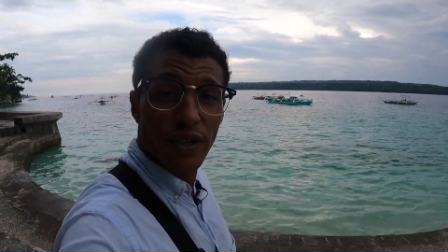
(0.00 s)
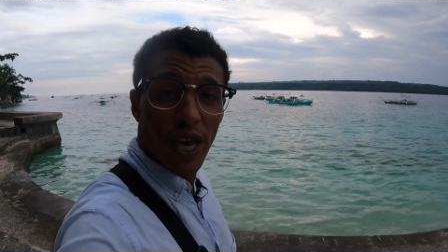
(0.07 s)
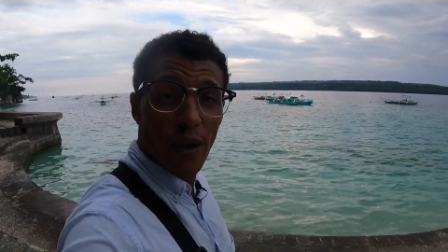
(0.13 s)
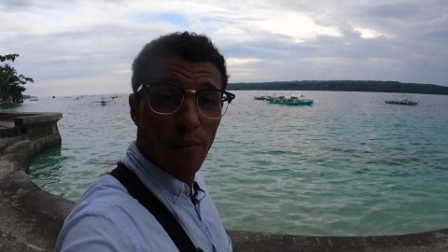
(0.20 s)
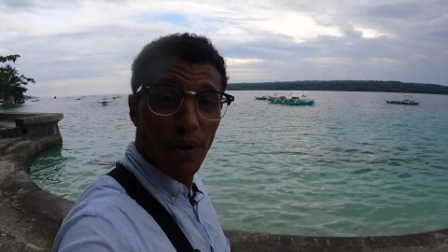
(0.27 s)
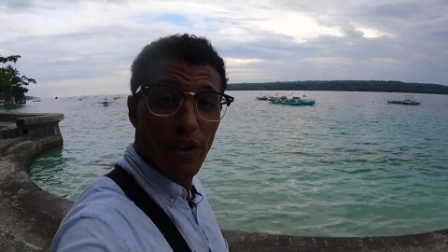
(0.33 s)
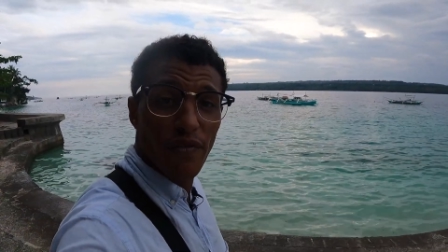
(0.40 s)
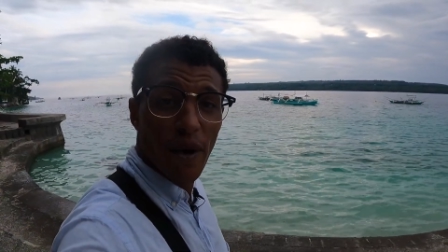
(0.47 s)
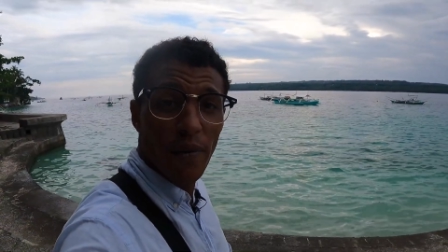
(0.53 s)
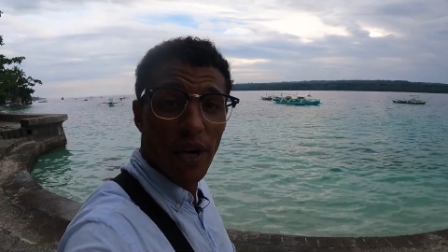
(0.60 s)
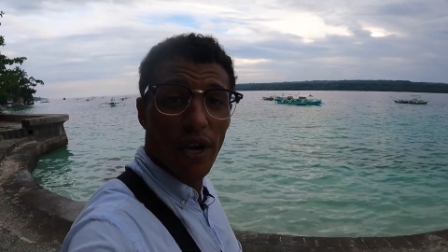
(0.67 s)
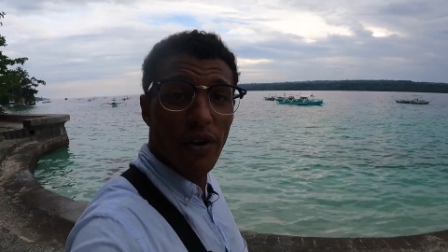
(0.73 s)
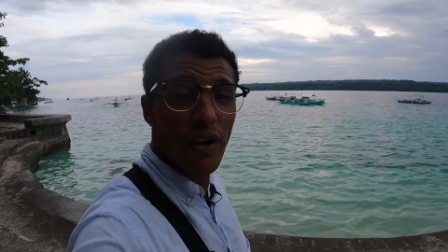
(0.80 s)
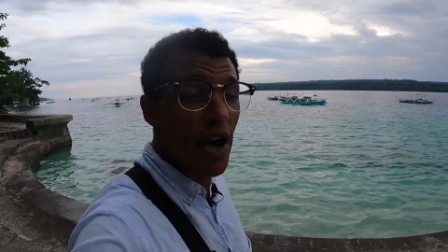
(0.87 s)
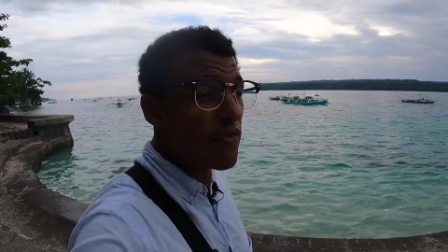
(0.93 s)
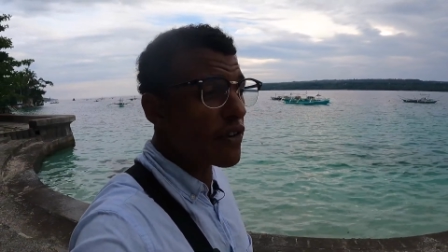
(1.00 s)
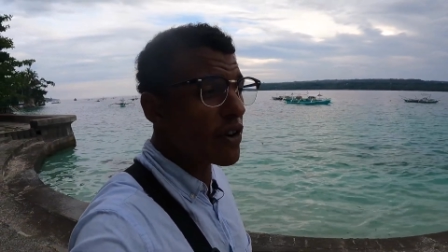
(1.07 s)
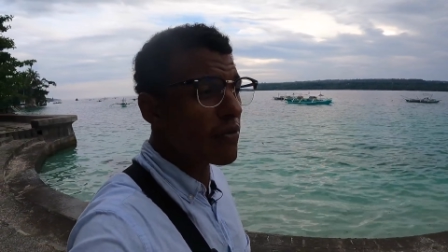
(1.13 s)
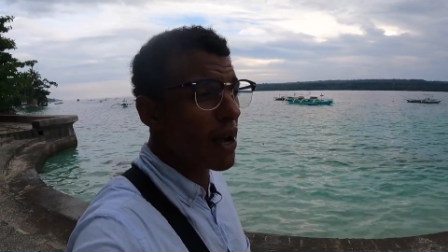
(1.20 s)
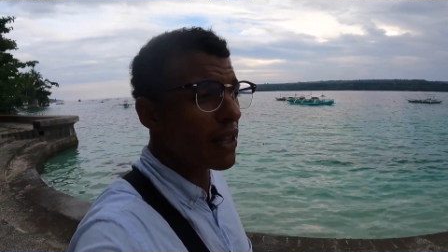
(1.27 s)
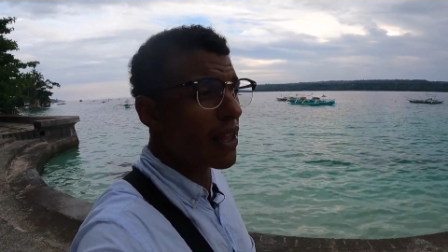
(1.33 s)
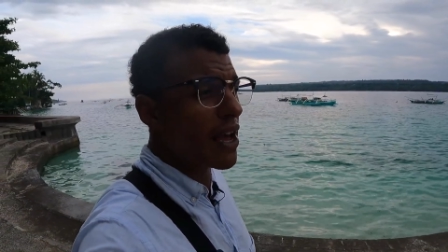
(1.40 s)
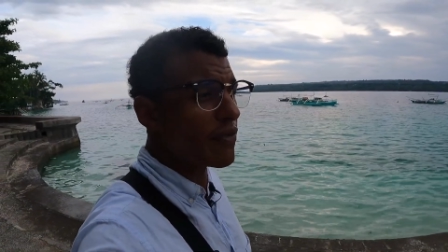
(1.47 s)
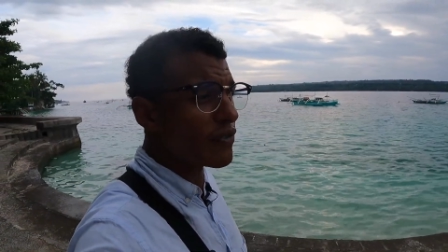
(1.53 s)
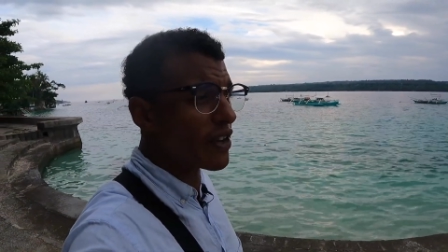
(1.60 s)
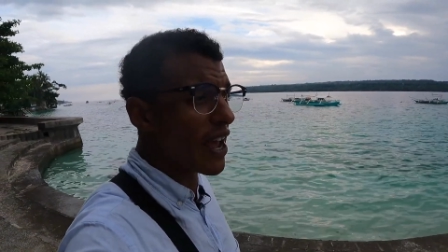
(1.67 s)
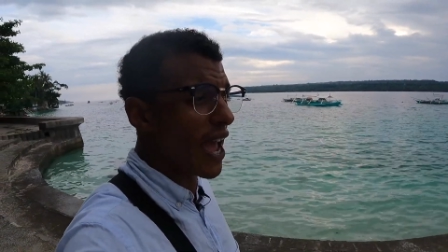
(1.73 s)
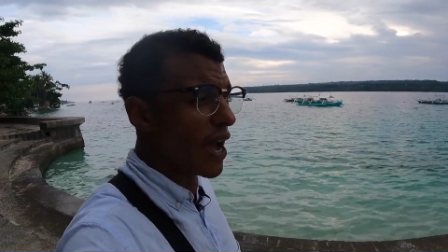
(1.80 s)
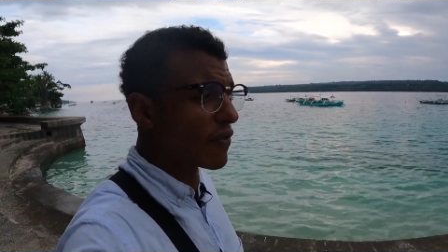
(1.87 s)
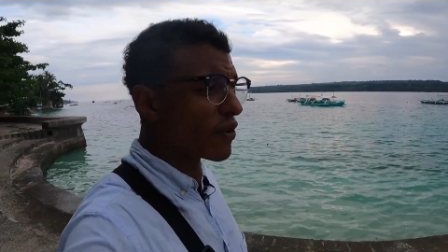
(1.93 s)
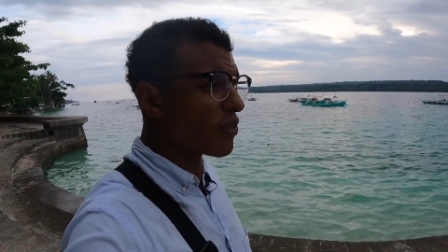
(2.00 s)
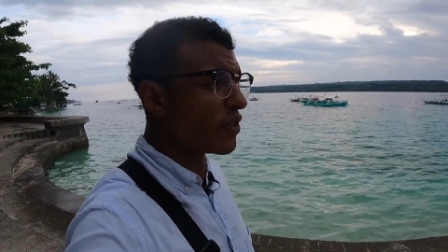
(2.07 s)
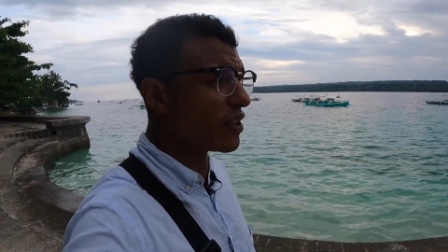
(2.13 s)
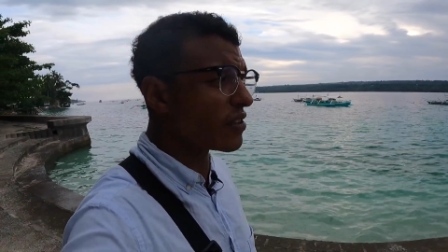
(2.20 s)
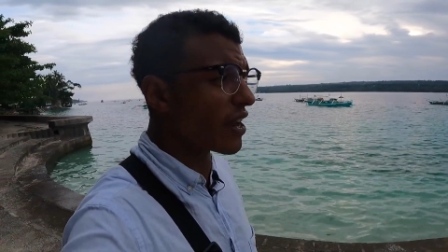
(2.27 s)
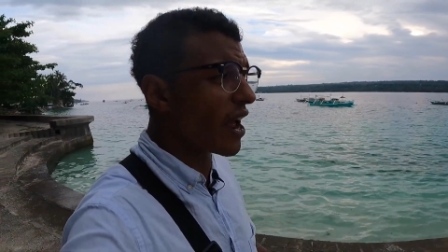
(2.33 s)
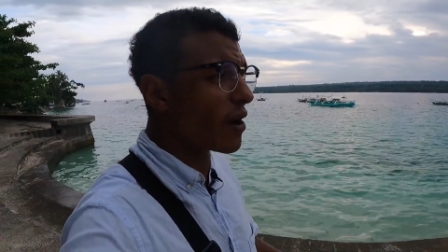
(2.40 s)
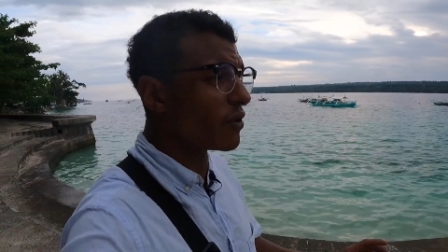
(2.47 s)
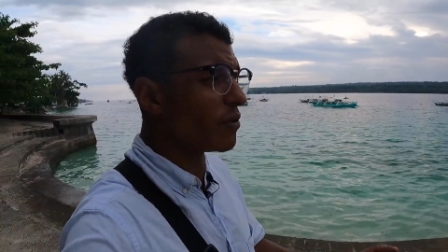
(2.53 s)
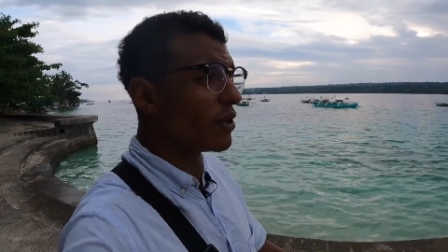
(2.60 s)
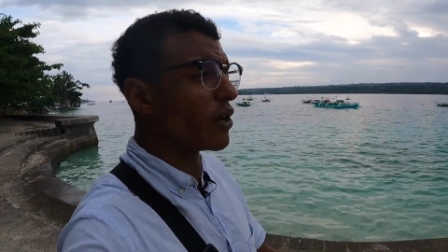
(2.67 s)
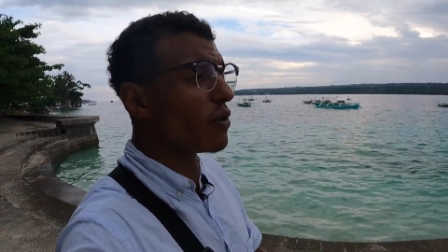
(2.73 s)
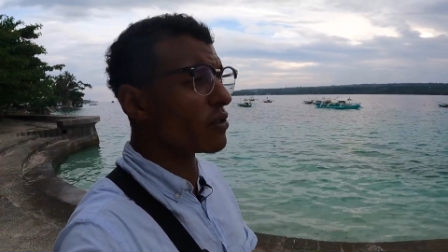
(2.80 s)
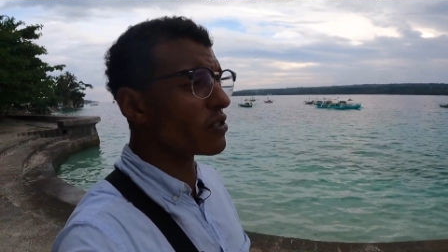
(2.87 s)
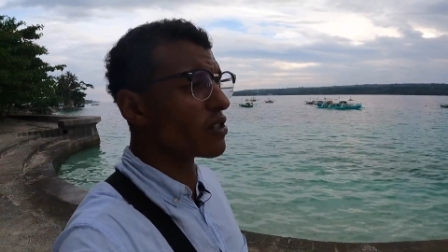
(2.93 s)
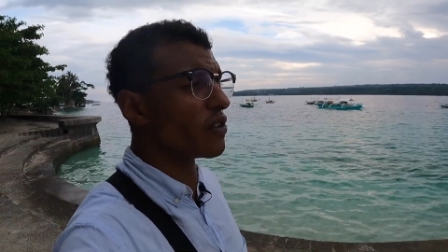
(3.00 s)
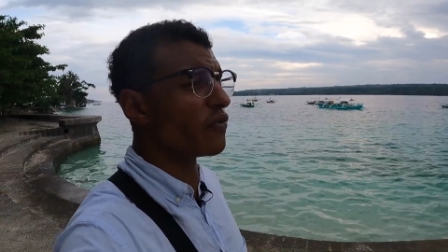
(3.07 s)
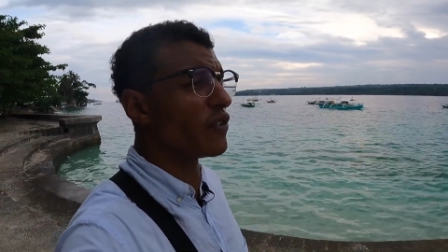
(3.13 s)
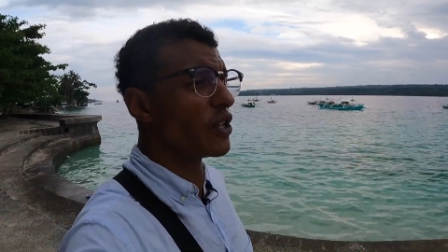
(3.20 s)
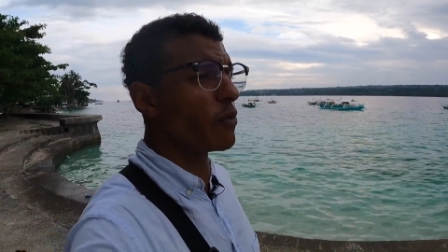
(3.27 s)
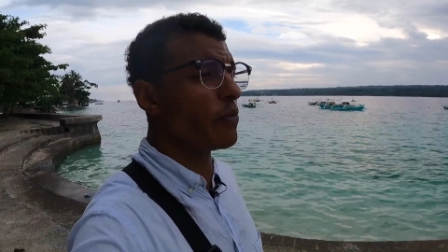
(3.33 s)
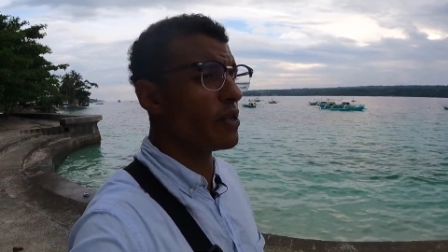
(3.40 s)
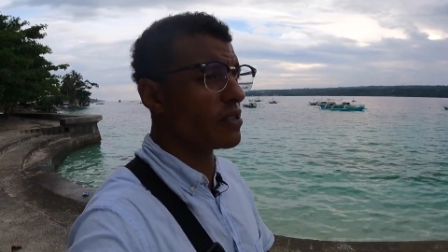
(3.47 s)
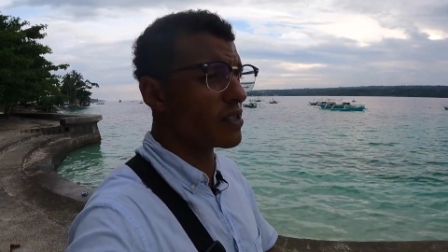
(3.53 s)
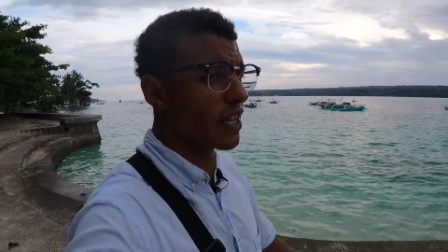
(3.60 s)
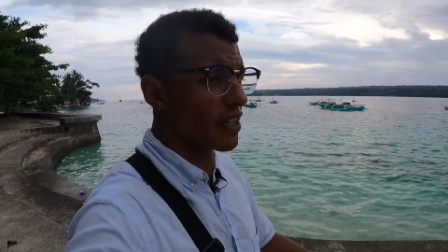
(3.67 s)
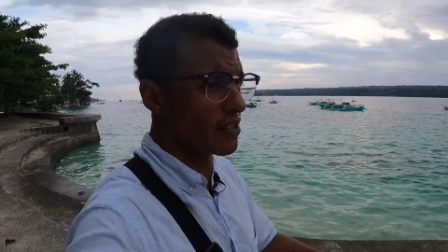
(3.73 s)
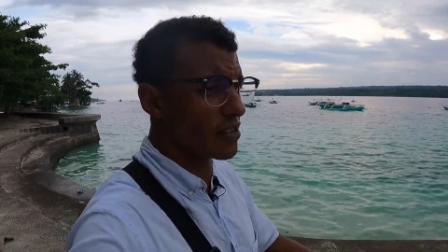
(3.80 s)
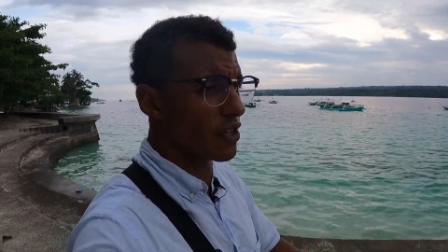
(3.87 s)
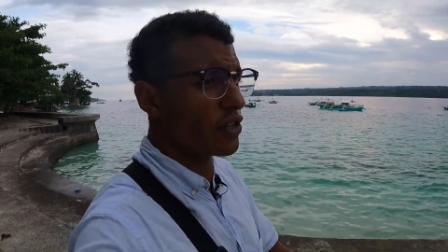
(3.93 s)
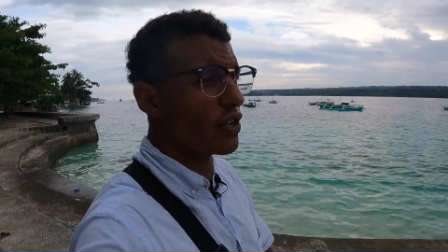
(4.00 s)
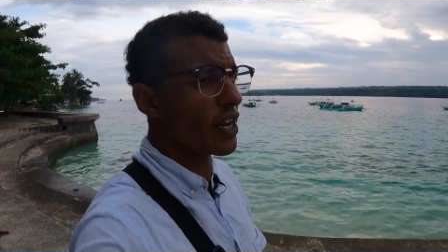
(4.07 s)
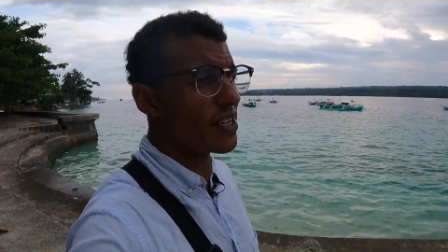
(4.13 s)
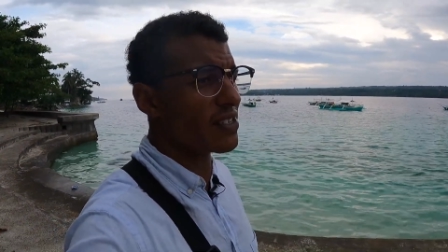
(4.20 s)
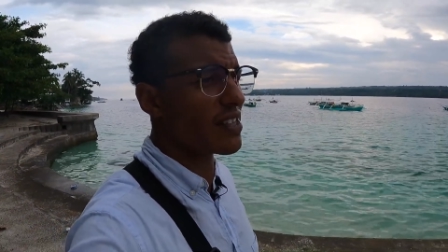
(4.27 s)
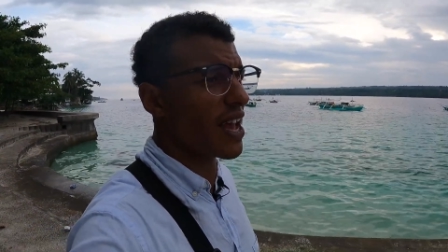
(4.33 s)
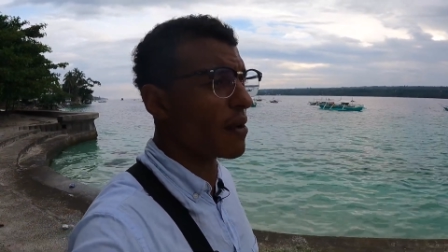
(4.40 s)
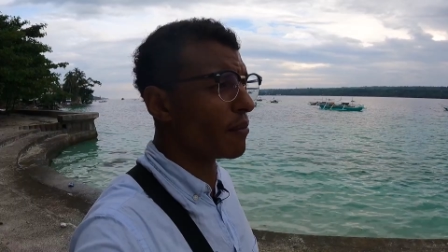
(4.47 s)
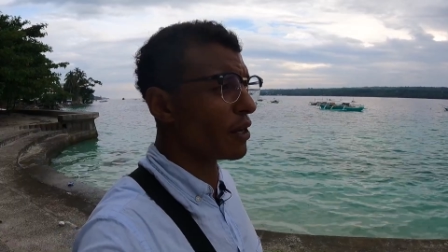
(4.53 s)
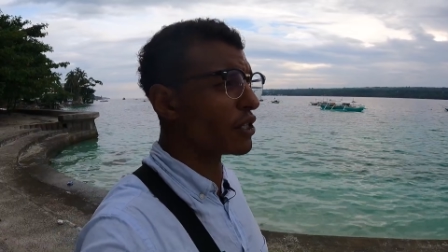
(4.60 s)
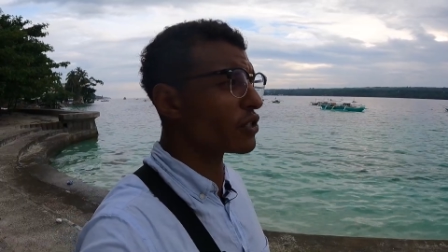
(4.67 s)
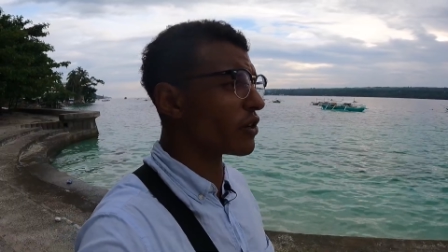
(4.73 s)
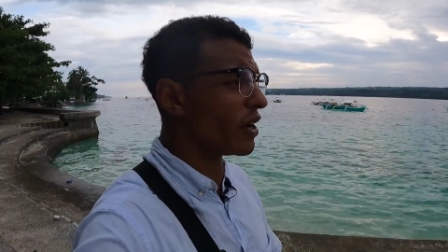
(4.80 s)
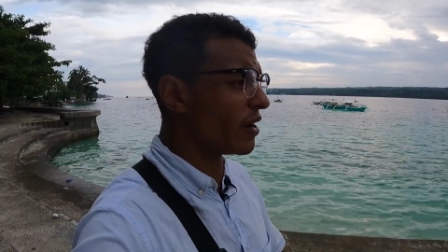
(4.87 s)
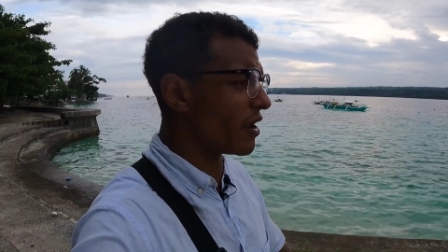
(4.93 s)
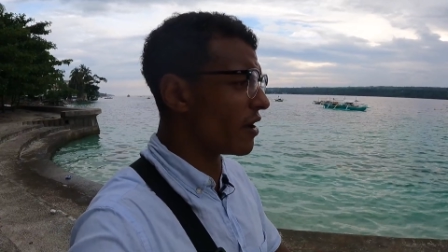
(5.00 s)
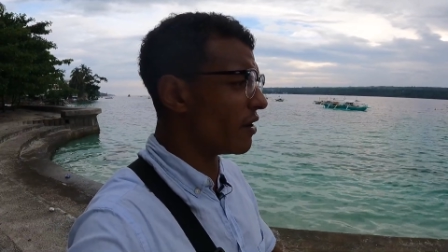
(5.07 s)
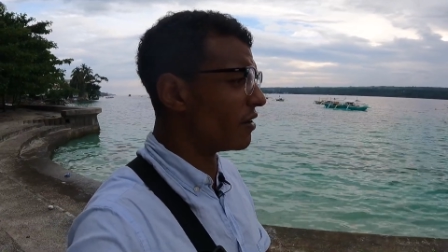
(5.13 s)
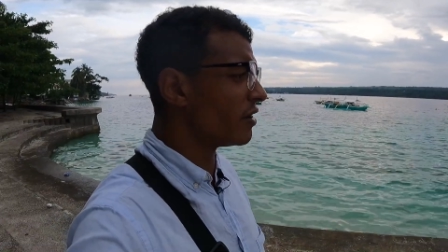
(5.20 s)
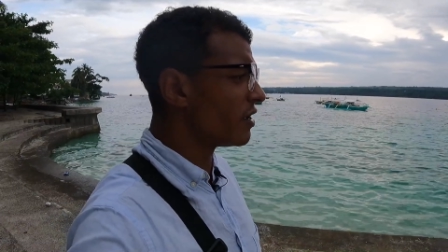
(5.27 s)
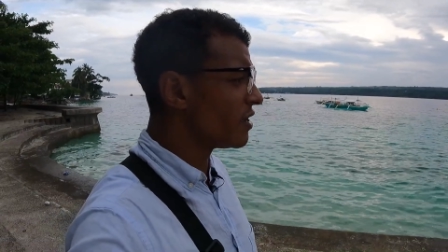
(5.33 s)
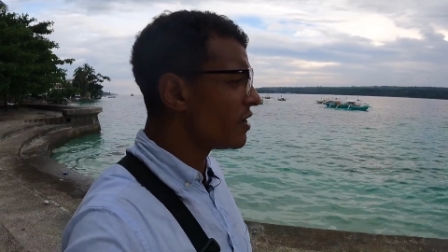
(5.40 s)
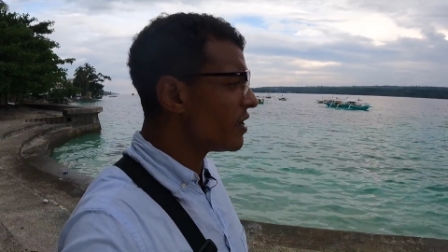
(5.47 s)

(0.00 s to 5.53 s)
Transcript: Can't believe I'm here. Never in my life did I ever think that I would be going to the Philippines. I can tell you guys that much right now.